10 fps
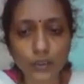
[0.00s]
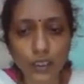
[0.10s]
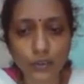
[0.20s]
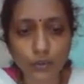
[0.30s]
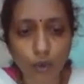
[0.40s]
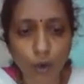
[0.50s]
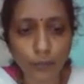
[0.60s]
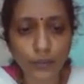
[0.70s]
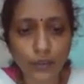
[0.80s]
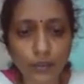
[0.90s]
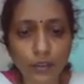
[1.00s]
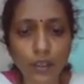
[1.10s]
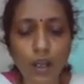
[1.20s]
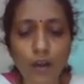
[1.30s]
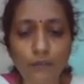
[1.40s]
are stopped.
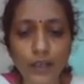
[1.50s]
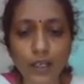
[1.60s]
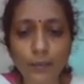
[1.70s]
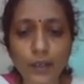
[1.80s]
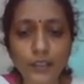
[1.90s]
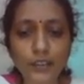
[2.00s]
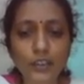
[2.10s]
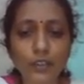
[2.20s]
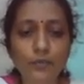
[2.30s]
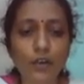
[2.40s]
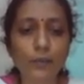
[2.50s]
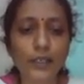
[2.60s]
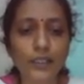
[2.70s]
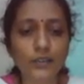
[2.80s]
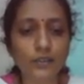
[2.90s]
A wake-up condition from an
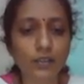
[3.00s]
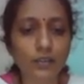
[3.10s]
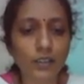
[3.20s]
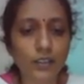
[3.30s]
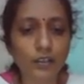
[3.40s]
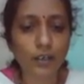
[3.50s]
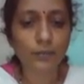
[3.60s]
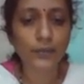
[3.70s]
external interrupt